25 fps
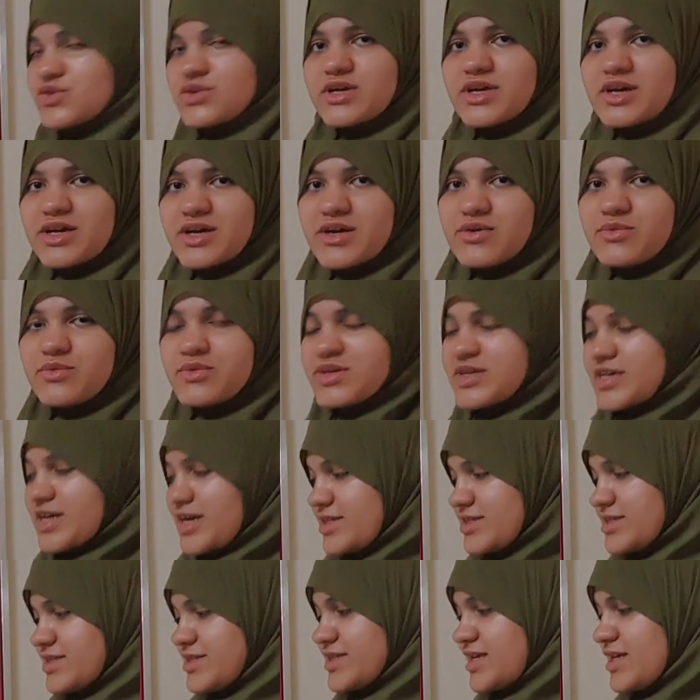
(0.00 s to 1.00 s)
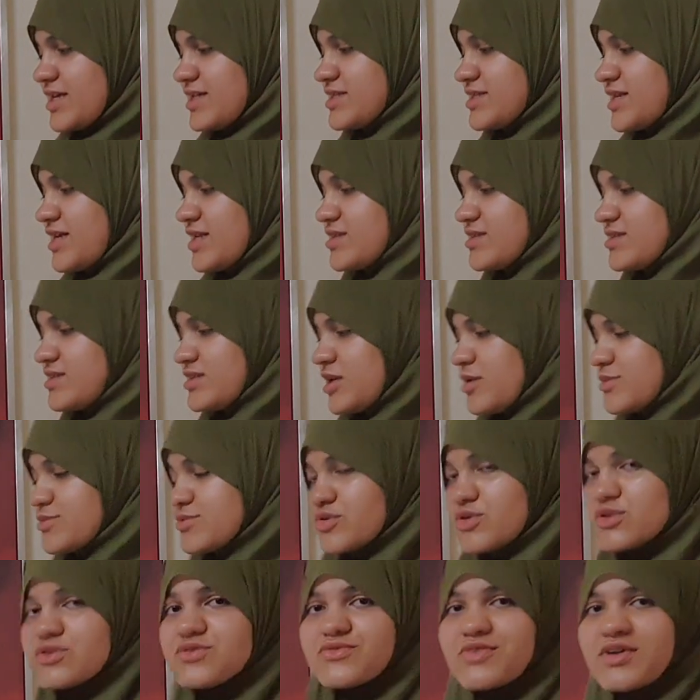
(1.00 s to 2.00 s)
here we can say that the
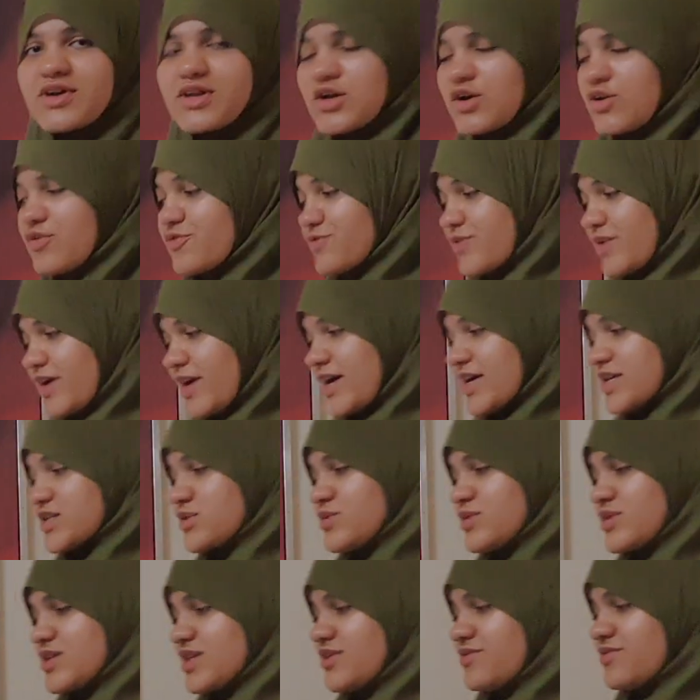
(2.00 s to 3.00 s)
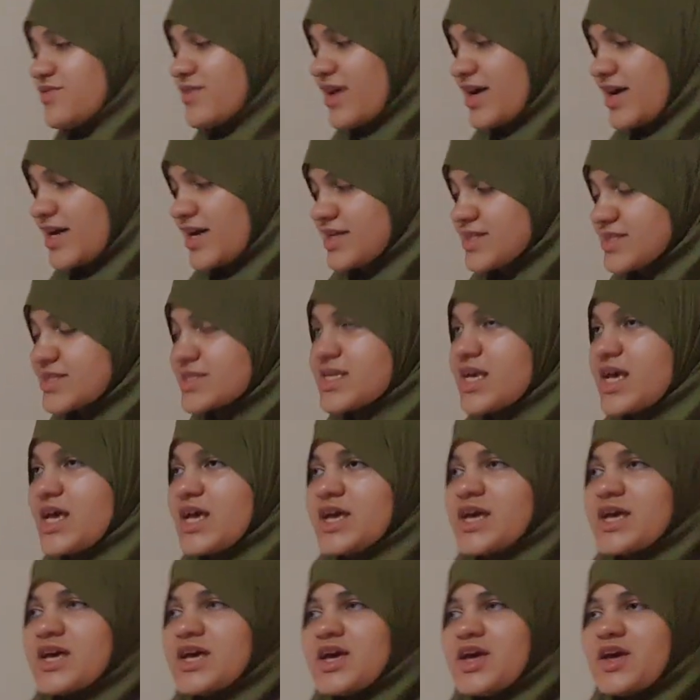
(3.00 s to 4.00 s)
absolute value of x will give us
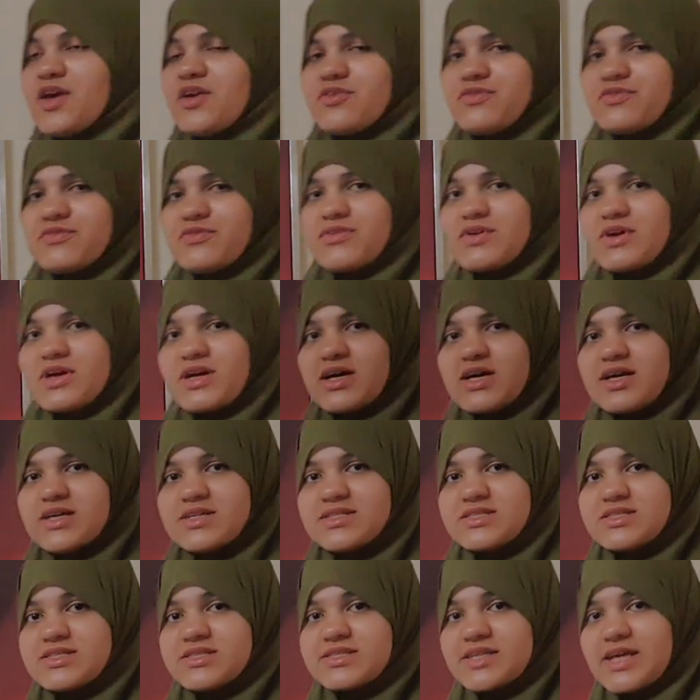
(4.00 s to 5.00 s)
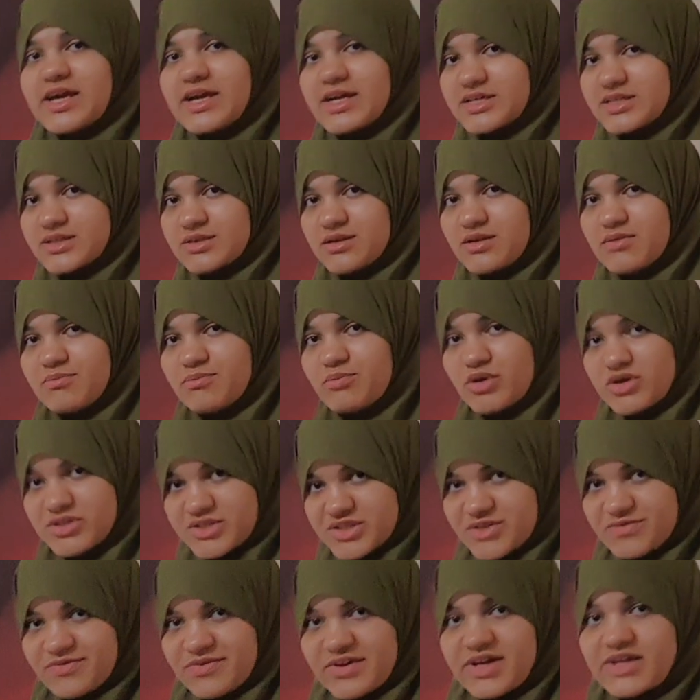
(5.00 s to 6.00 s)
if it is
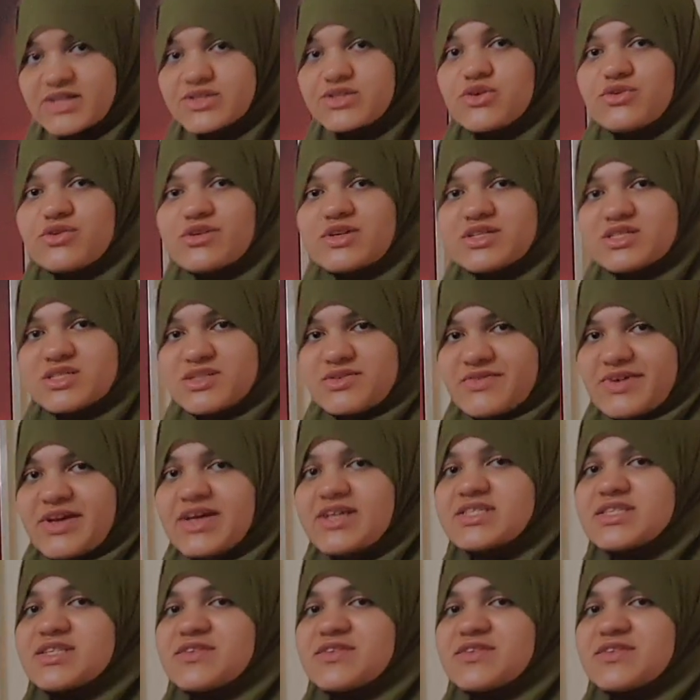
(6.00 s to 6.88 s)
positive x or negative x.